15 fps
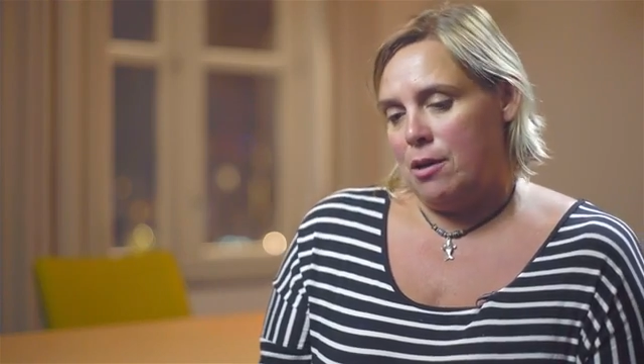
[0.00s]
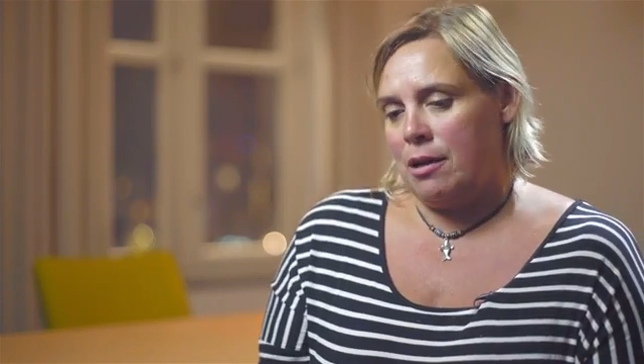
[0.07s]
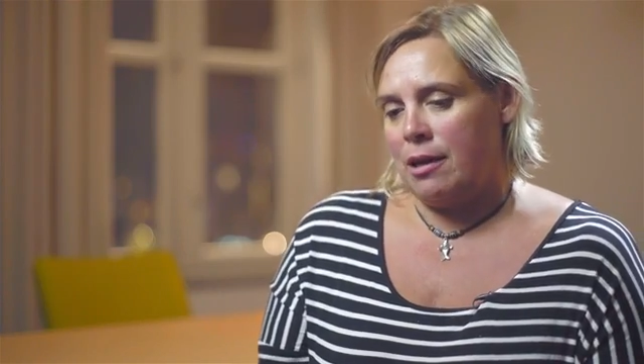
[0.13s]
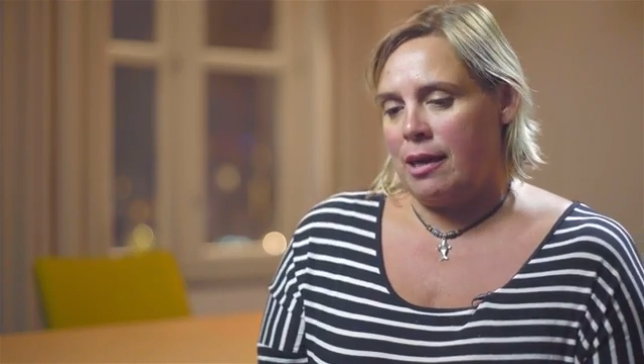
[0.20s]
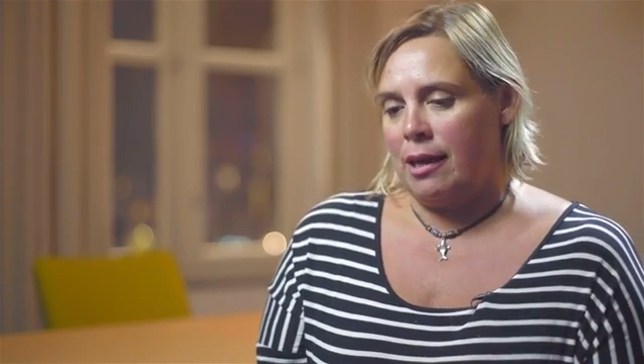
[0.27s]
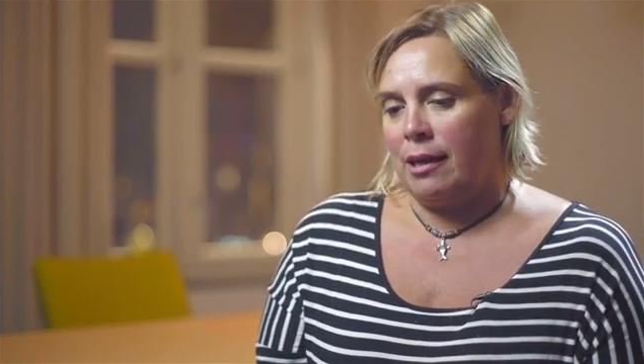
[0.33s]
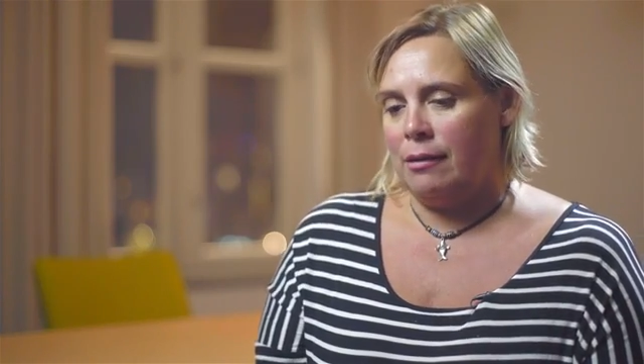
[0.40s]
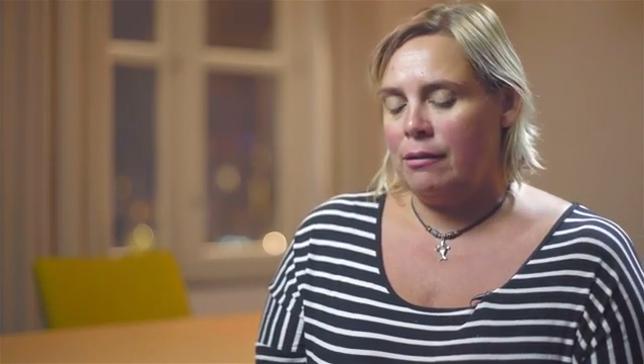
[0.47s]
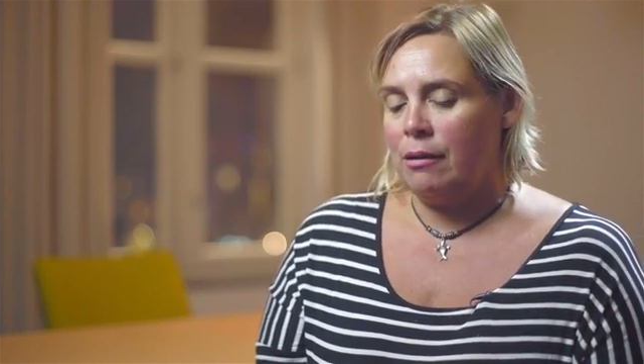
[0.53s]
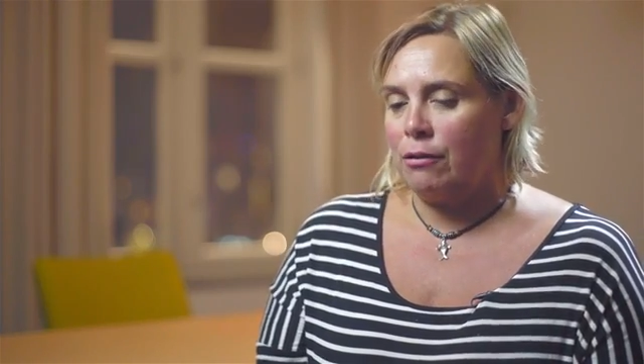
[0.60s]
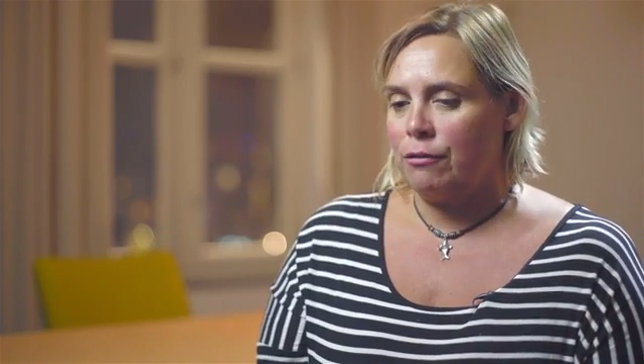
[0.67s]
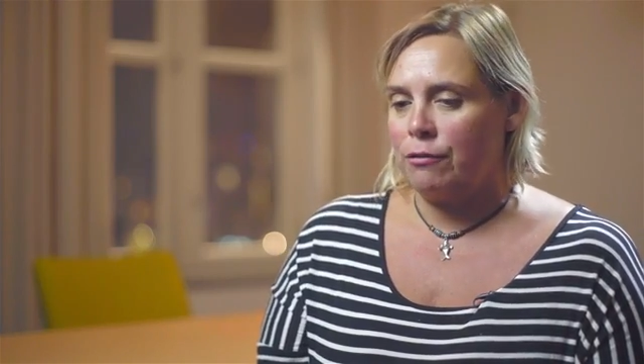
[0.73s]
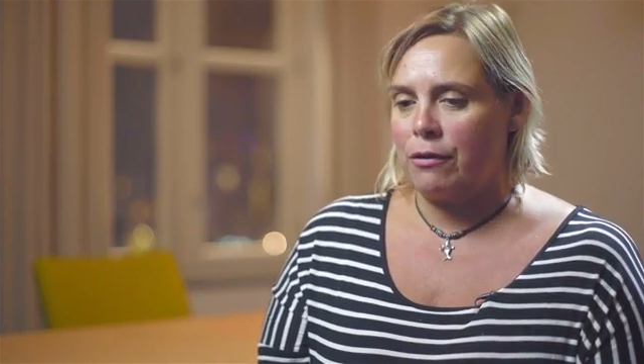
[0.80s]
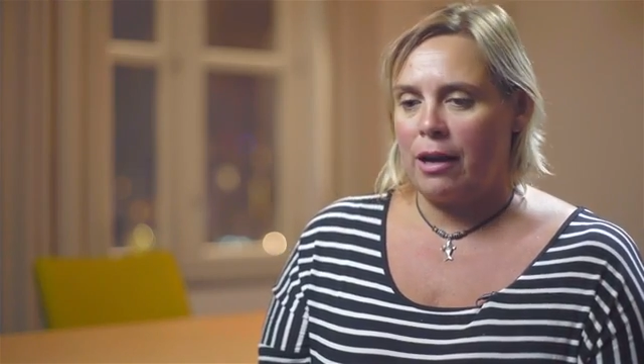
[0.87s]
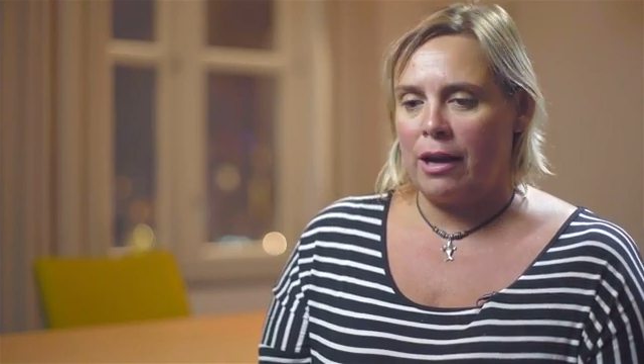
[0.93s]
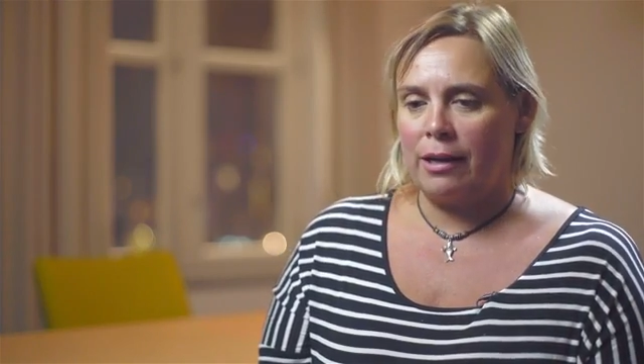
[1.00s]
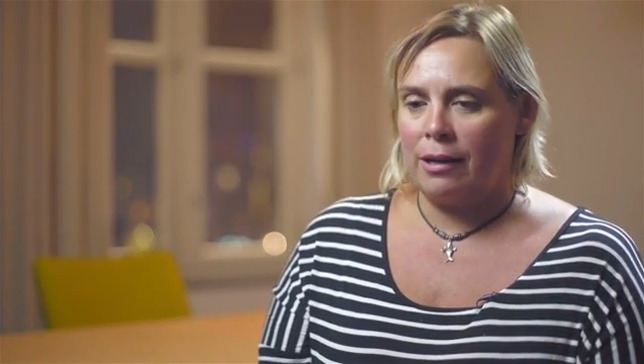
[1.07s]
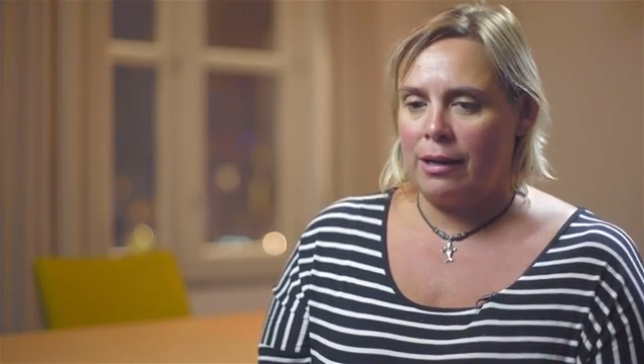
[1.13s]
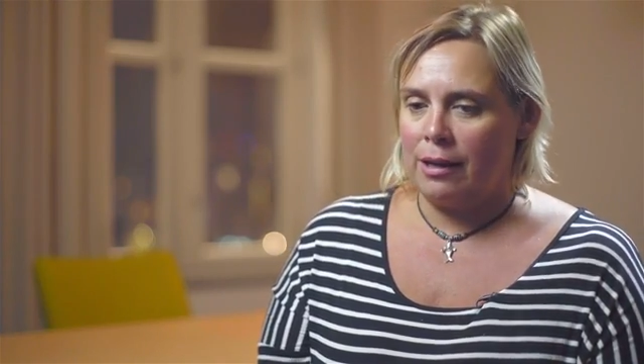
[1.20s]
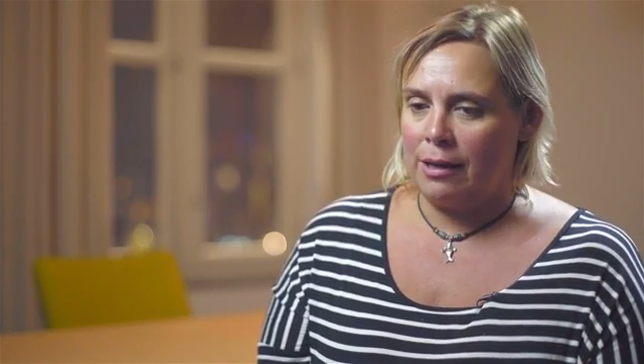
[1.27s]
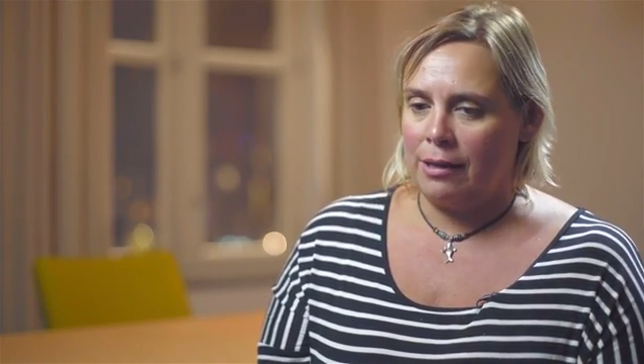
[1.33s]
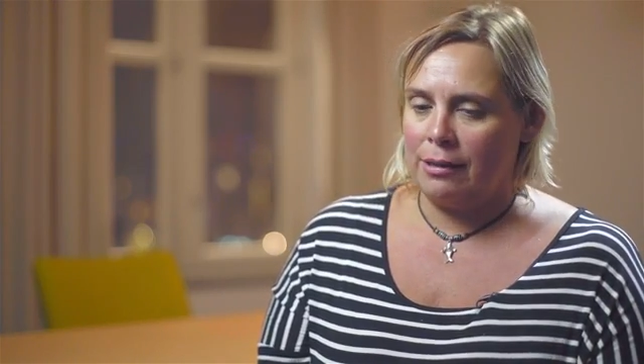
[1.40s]
again on
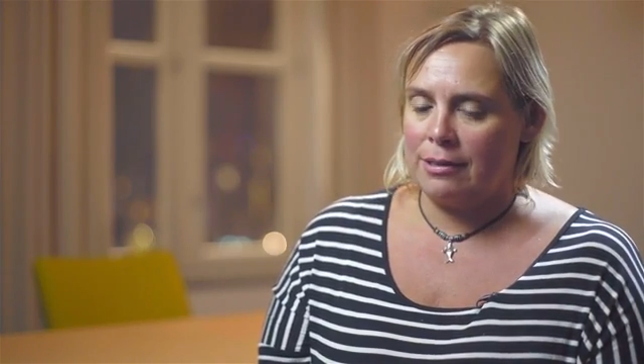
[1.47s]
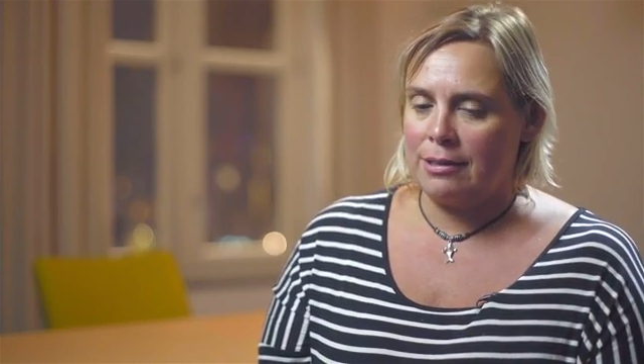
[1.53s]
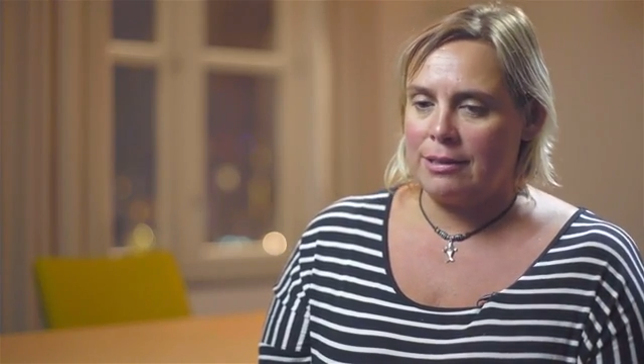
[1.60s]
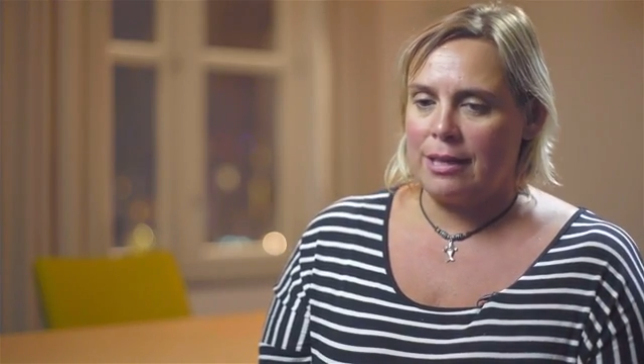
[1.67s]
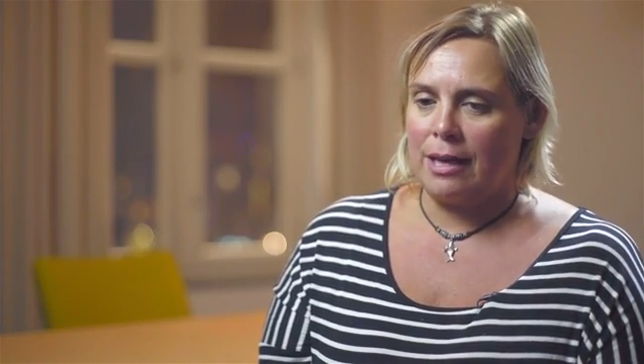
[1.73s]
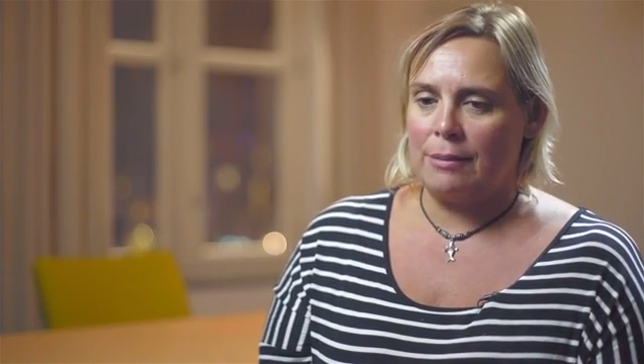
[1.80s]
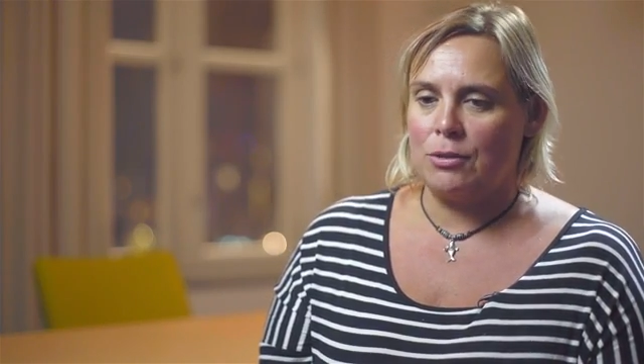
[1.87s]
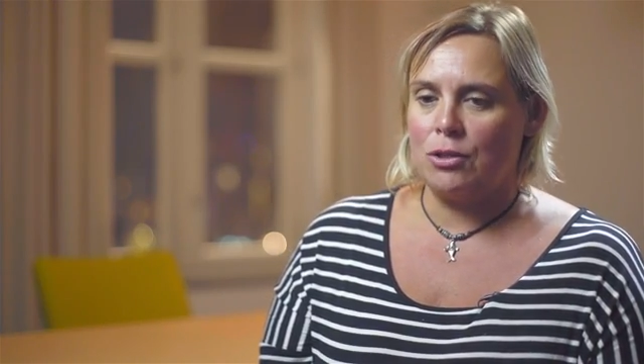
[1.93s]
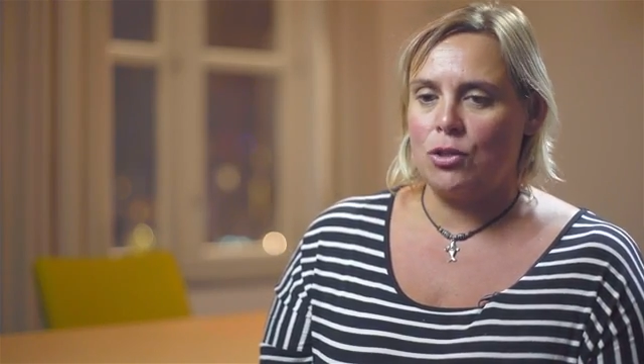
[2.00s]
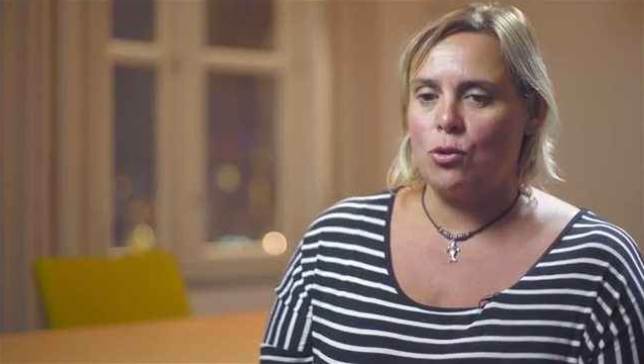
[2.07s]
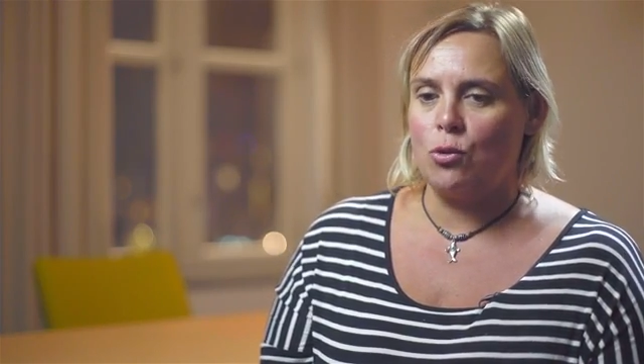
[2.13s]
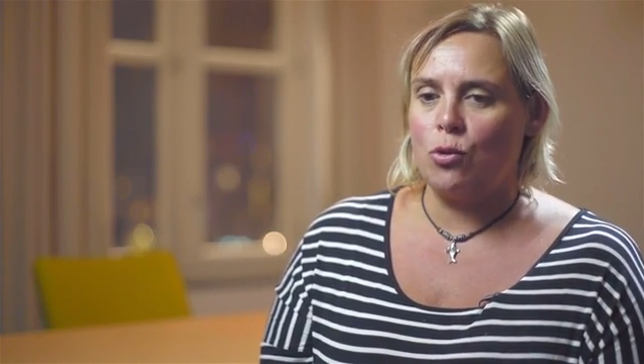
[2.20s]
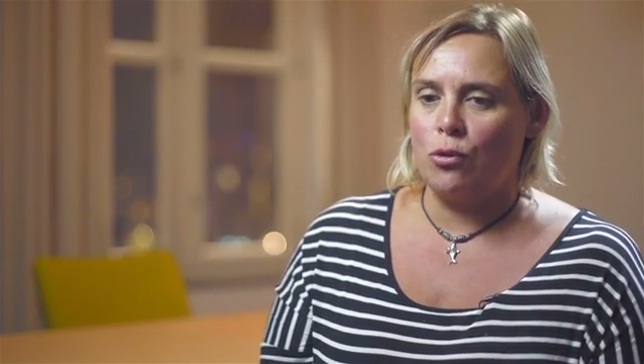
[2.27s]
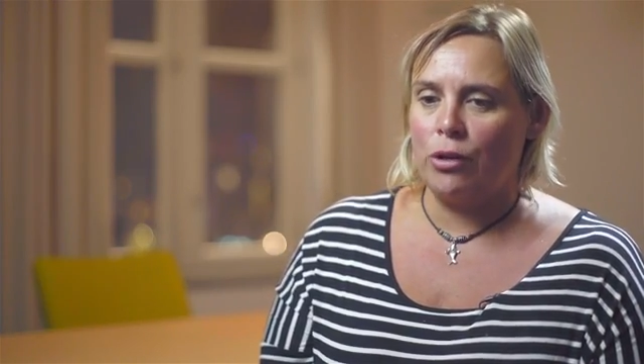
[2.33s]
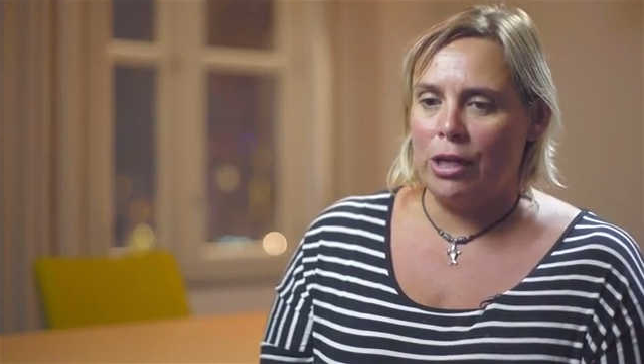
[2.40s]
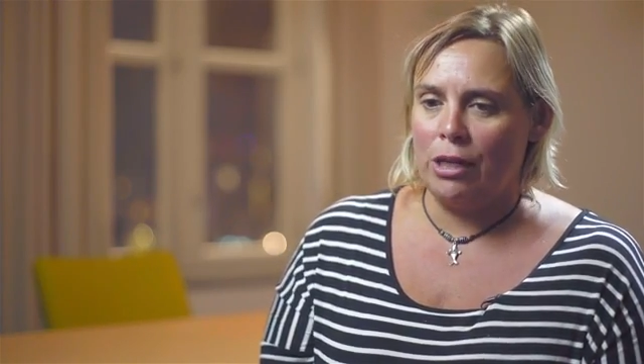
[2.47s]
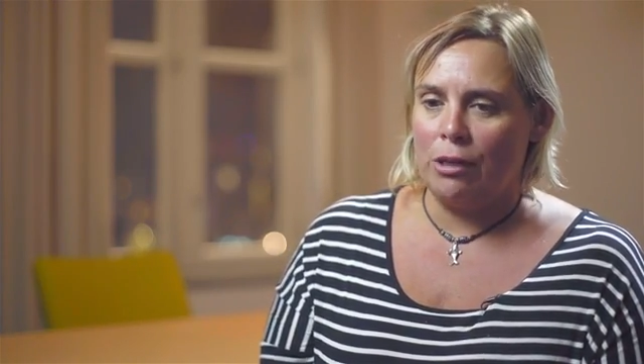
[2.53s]
Friday, the same story.